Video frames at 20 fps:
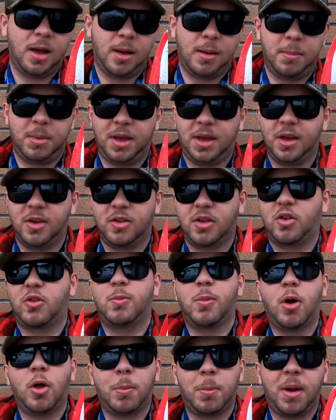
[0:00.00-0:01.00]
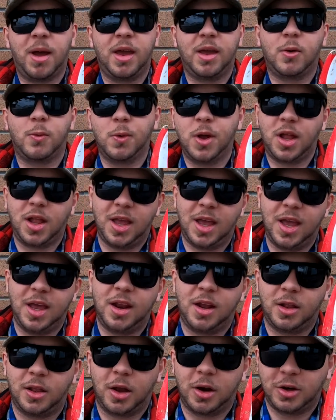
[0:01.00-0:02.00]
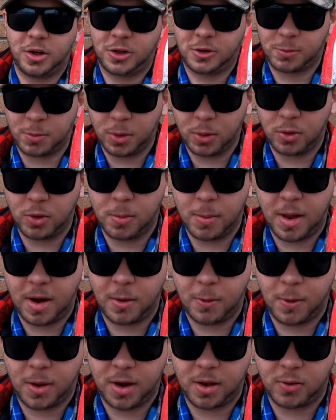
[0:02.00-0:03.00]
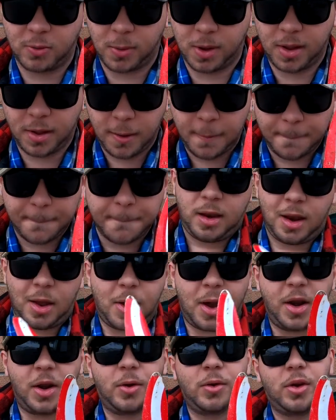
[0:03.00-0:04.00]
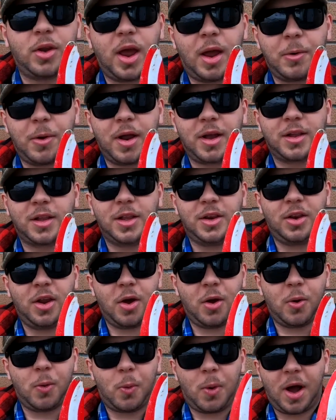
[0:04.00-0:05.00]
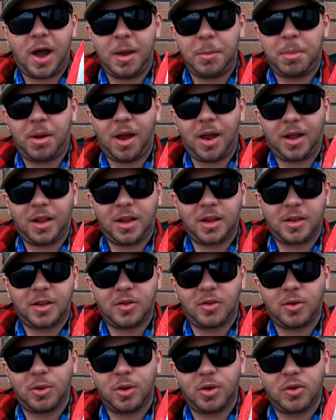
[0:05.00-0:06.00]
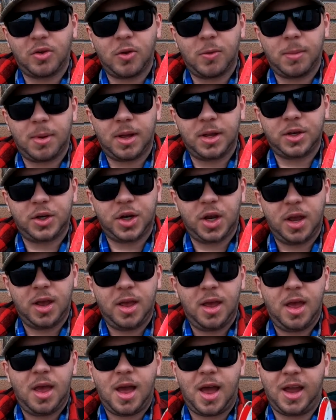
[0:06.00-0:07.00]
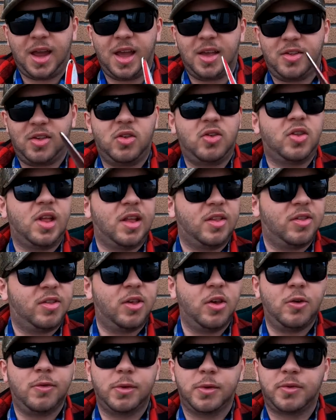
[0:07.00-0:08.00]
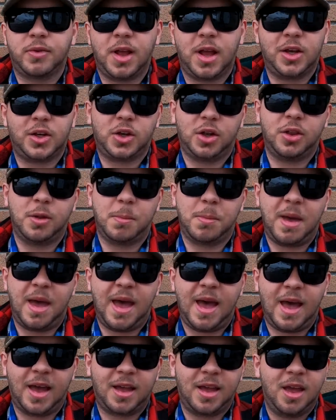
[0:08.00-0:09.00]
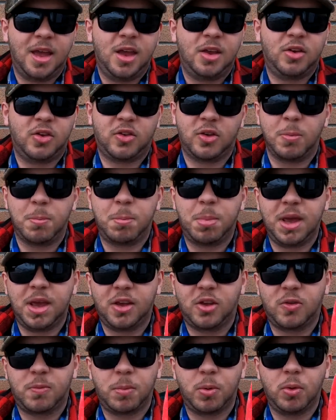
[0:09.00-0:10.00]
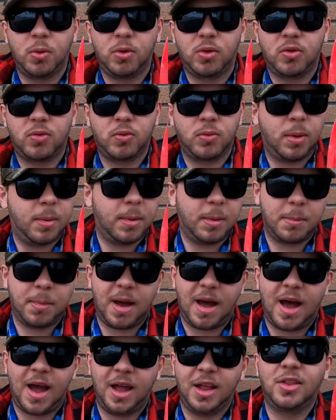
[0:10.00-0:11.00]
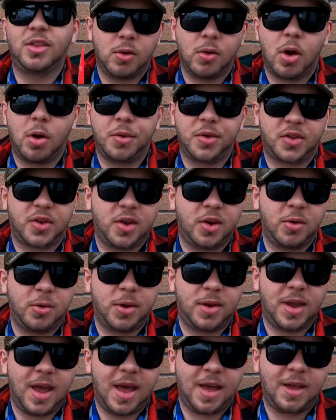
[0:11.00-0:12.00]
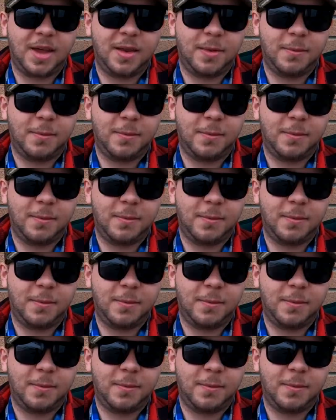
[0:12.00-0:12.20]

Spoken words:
because a small pike will hit a large spoon no matter what as well. Now, I don't directly know why pike like this lure so much. I guess it's that silver flash on the back, just a big spoon swimming by. They're always going to attack it.